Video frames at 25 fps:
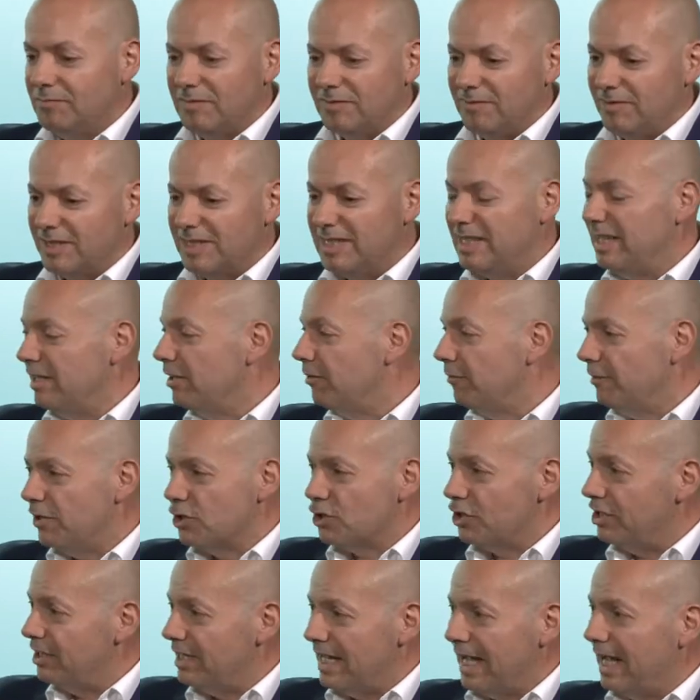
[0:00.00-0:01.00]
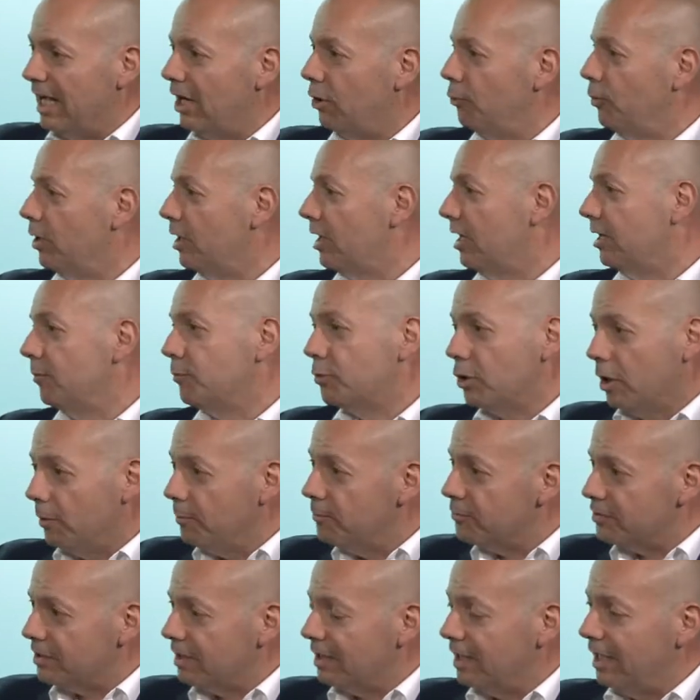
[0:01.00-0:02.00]
see their vision now, what kind of
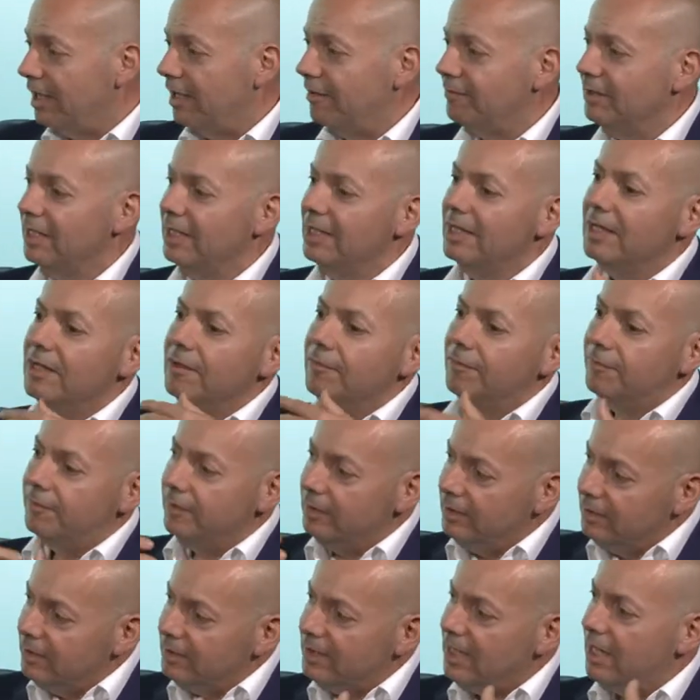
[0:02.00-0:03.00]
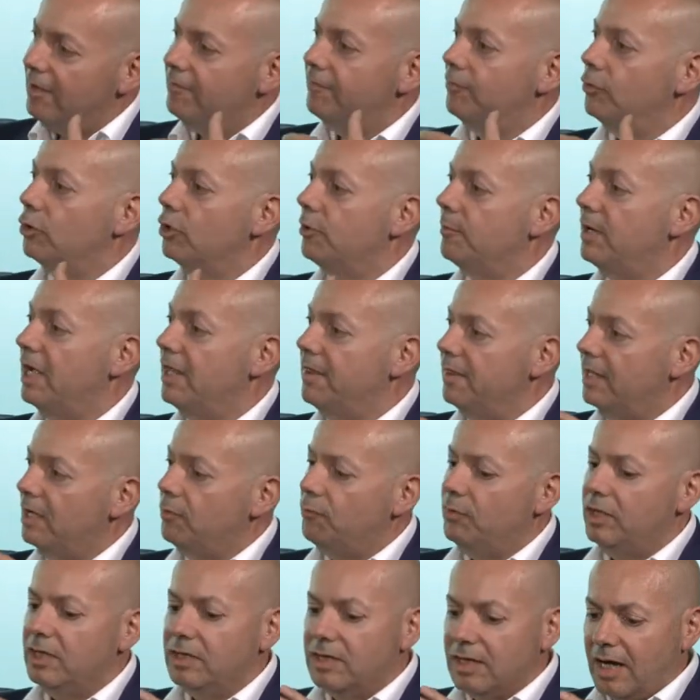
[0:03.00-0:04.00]
problems they have, fill in that form, and
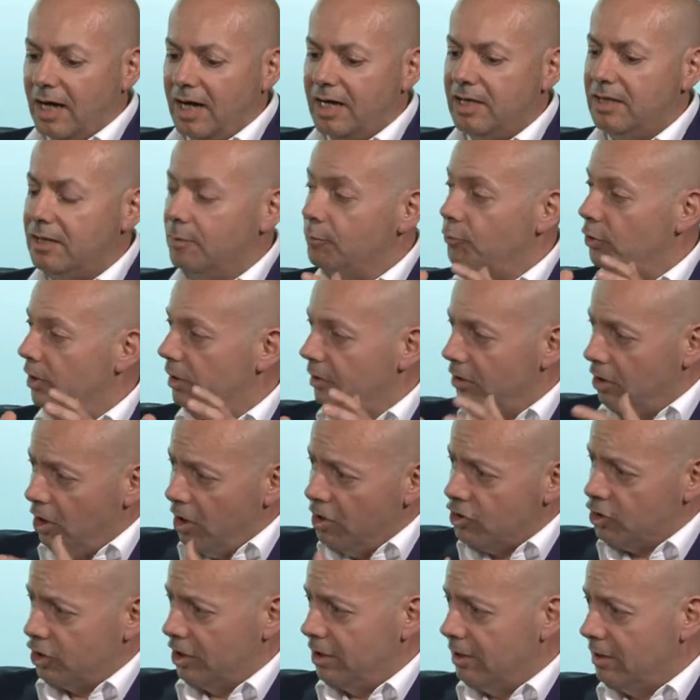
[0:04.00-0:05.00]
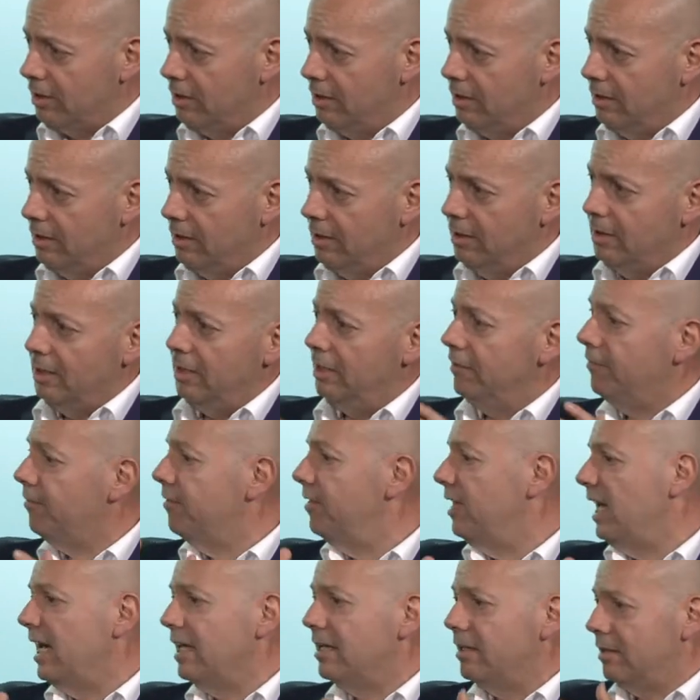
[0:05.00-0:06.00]
then we guide them with logic,
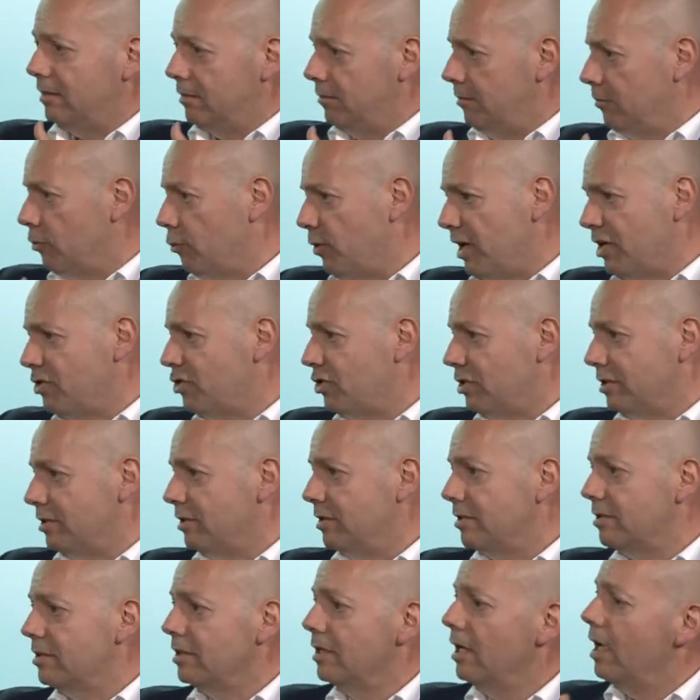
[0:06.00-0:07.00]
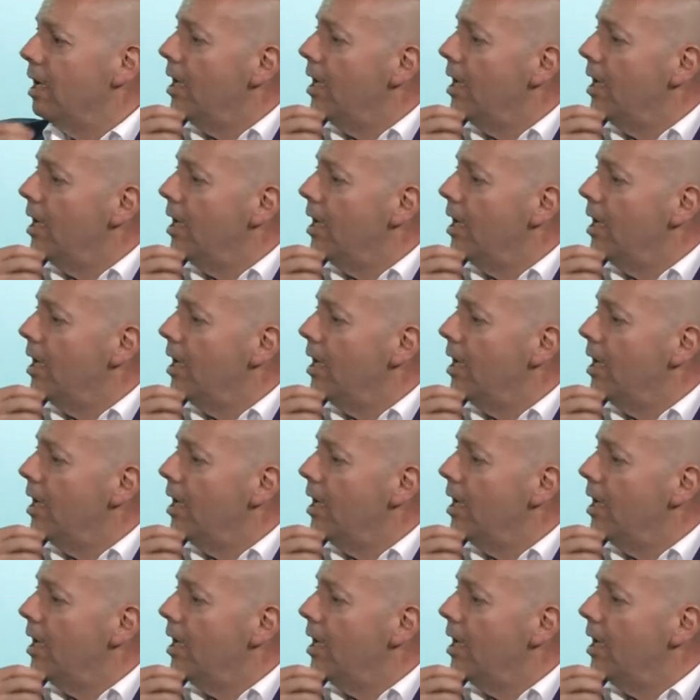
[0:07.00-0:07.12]
if-then questions,